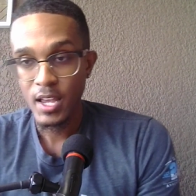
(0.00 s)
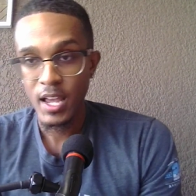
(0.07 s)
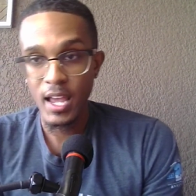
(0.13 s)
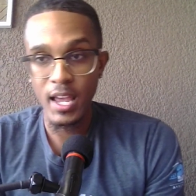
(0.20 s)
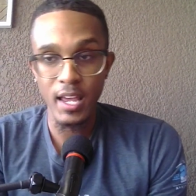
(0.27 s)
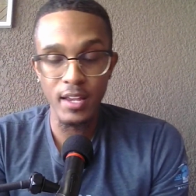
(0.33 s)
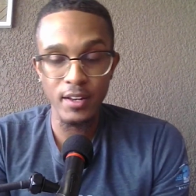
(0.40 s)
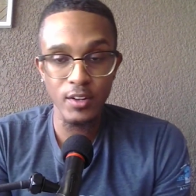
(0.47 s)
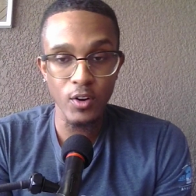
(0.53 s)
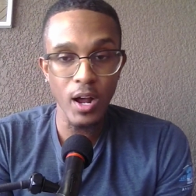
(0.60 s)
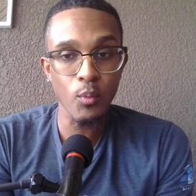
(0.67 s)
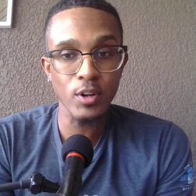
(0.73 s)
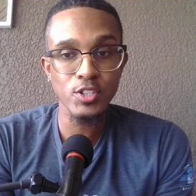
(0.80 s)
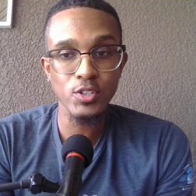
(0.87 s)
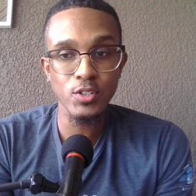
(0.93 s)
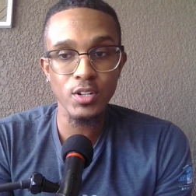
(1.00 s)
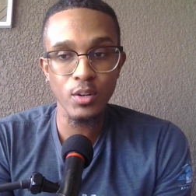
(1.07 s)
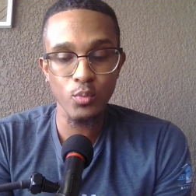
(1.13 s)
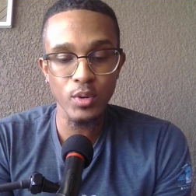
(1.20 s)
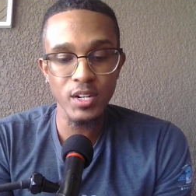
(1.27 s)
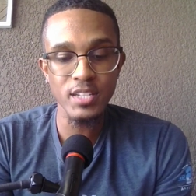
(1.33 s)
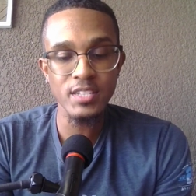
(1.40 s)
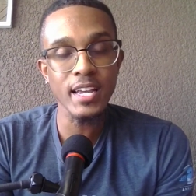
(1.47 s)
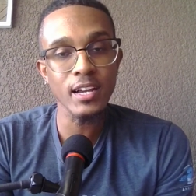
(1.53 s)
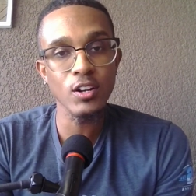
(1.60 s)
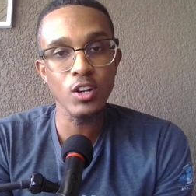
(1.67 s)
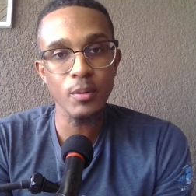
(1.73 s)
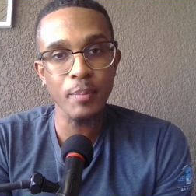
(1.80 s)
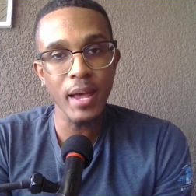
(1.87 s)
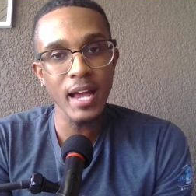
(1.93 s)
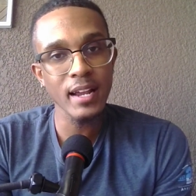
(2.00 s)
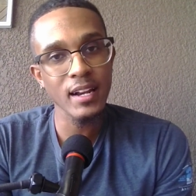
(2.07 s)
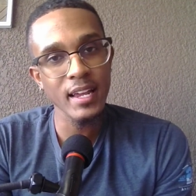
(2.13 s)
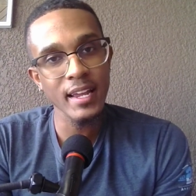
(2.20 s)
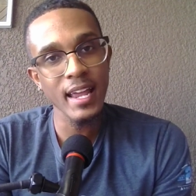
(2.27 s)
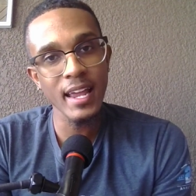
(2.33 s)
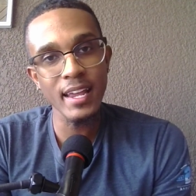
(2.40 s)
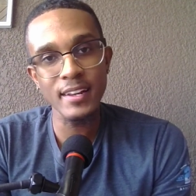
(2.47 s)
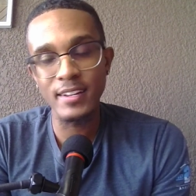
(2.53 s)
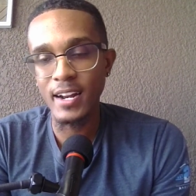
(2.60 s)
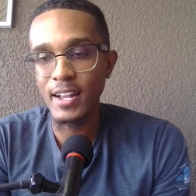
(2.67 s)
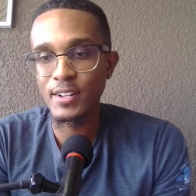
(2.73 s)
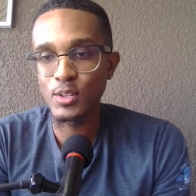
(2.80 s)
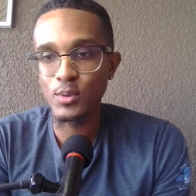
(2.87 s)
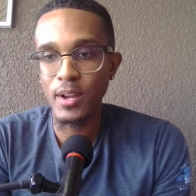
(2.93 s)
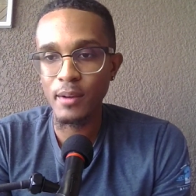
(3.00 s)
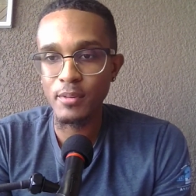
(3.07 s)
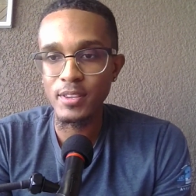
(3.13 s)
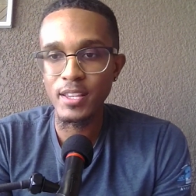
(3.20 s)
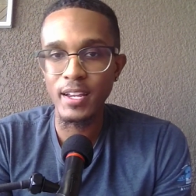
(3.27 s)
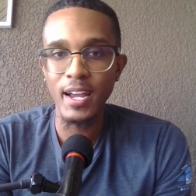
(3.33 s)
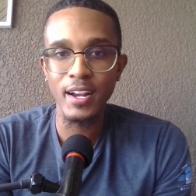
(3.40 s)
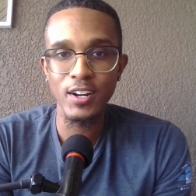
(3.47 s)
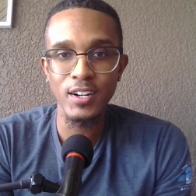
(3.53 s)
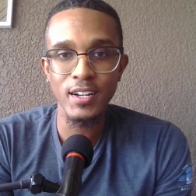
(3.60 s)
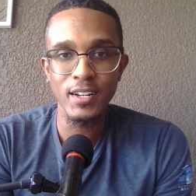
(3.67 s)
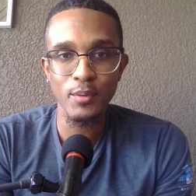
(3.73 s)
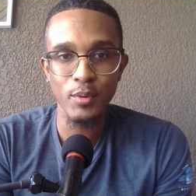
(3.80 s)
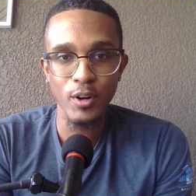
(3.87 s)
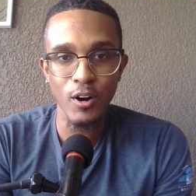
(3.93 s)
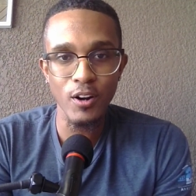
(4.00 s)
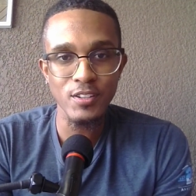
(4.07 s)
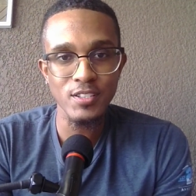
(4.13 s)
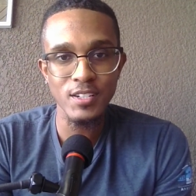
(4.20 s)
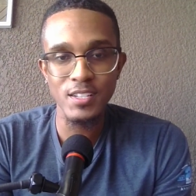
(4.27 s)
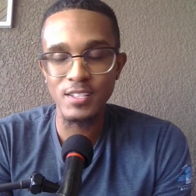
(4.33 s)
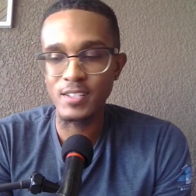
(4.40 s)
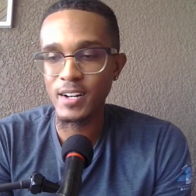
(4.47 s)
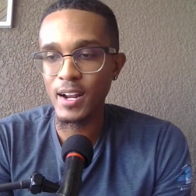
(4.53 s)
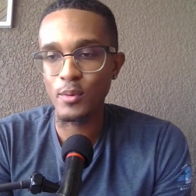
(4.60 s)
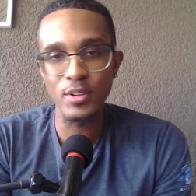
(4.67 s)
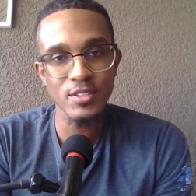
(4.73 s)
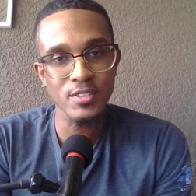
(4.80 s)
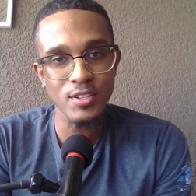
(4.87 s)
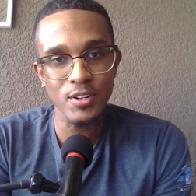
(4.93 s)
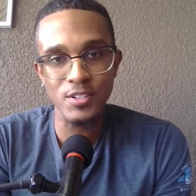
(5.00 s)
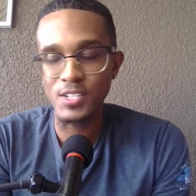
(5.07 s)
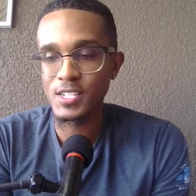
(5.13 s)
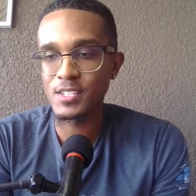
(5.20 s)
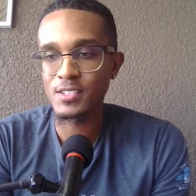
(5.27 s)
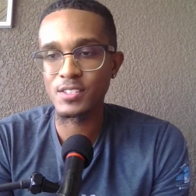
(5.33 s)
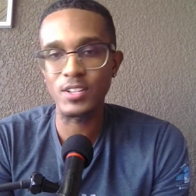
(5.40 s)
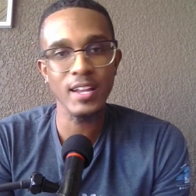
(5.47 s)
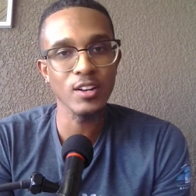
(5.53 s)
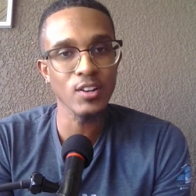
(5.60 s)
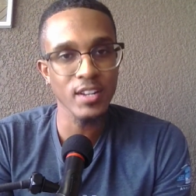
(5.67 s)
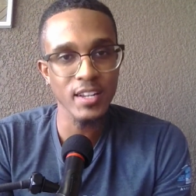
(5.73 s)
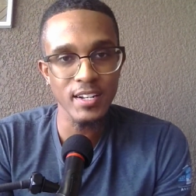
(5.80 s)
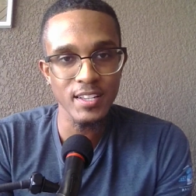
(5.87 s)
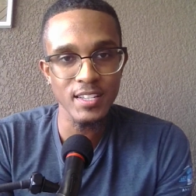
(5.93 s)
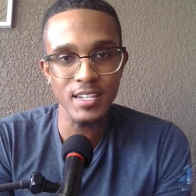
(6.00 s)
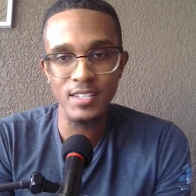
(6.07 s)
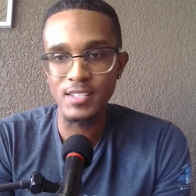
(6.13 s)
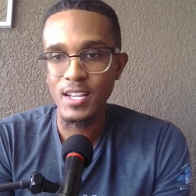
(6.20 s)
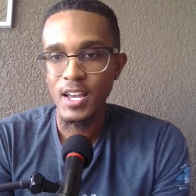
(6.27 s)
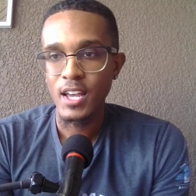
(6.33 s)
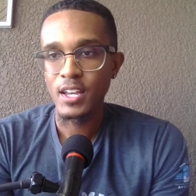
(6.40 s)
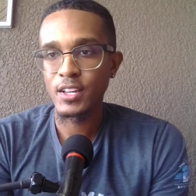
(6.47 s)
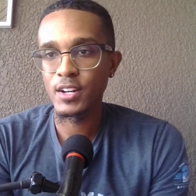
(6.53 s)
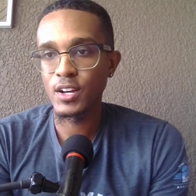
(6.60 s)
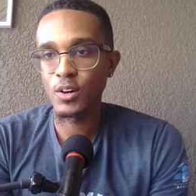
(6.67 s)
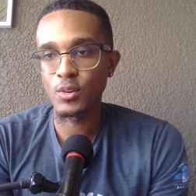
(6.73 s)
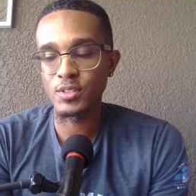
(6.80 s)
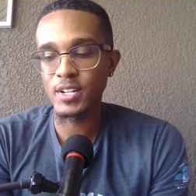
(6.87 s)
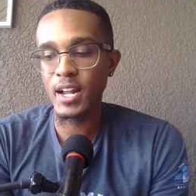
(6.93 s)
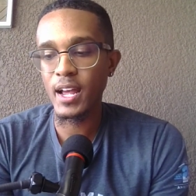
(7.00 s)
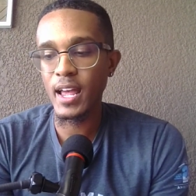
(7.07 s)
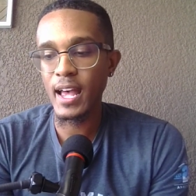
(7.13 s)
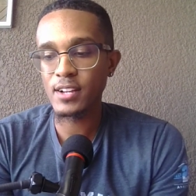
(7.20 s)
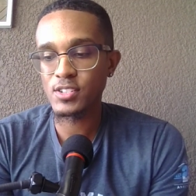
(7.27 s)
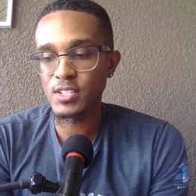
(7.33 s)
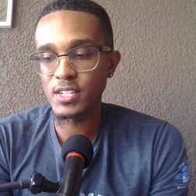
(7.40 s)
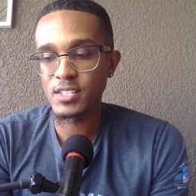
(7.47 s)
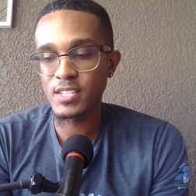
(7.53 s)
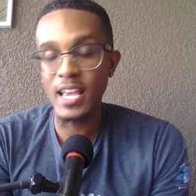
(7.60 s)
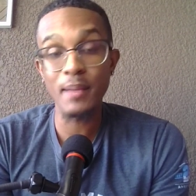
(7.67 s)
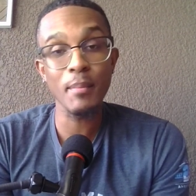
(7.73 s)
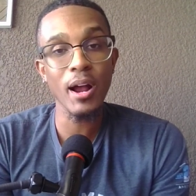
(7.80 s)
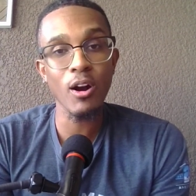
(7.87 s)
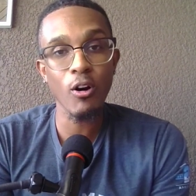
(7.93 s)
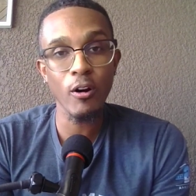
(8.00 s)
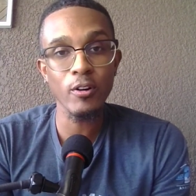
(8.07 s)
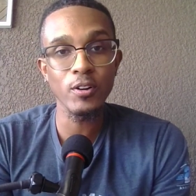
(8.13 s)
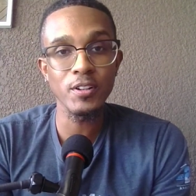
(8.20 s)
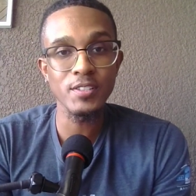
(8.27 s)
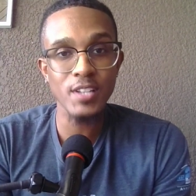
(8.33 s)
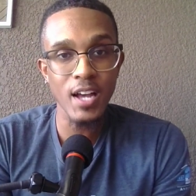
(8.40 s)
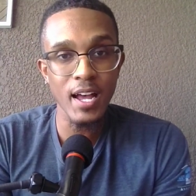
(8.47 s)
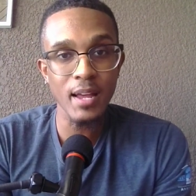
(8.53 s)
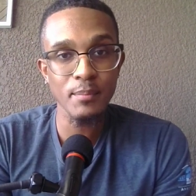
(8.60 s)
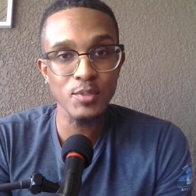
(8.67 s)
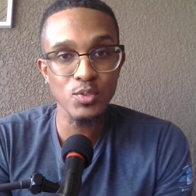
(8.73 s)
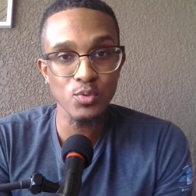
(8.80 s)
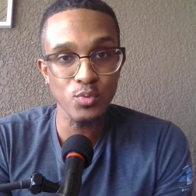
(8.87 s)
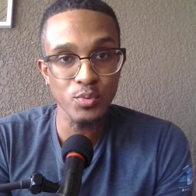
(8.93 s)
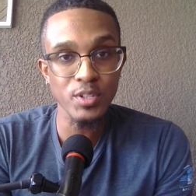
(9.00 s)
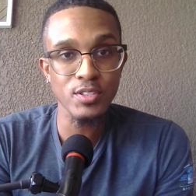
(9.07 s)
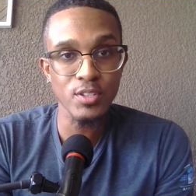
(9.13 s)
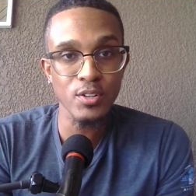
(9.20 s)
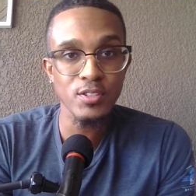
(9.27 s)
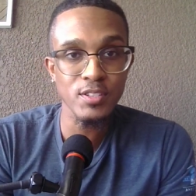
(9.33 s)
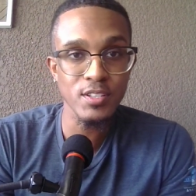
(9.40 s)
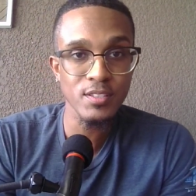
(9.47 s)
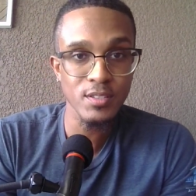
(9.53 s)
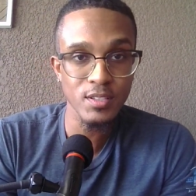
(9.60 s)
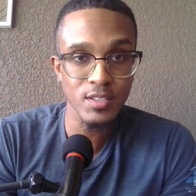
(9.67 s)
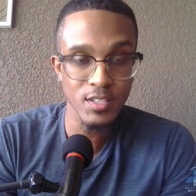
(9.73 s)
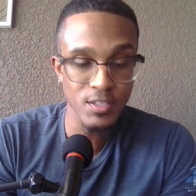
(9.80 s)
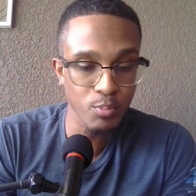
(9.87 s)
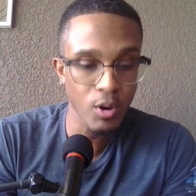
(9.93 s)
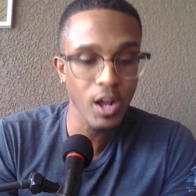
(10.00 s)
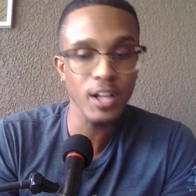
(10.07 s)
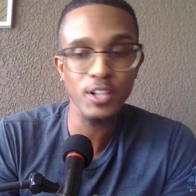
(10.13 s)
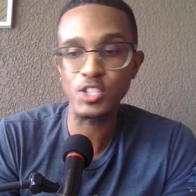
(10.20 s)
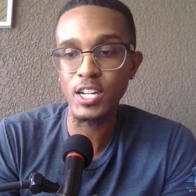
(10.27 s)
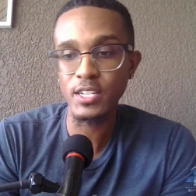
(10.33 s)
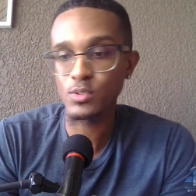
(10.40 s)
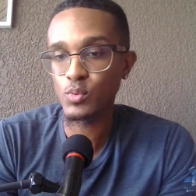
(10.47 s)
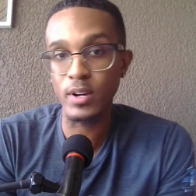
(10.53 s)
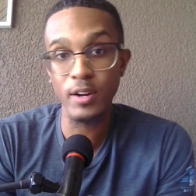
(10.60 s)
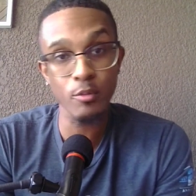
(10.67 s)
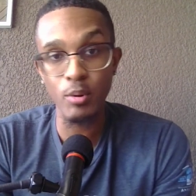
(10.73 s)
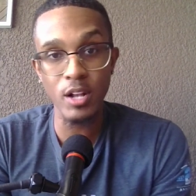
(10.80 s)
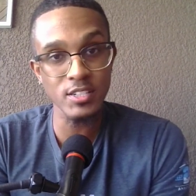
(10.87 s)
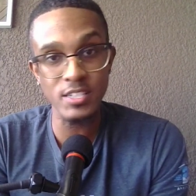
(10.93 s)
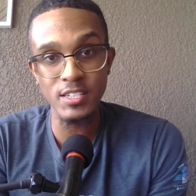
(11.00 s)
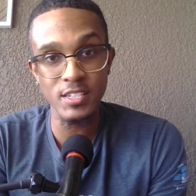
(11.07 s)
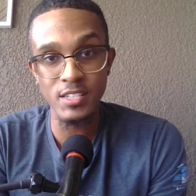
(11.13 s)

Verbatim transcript: And you know, I want you to really take a look back, like, hey, did I do everything I could in regards to this? Did I research this? Did I look into this? You know, did I actually take my hard-earned time to research this this project, whatever project it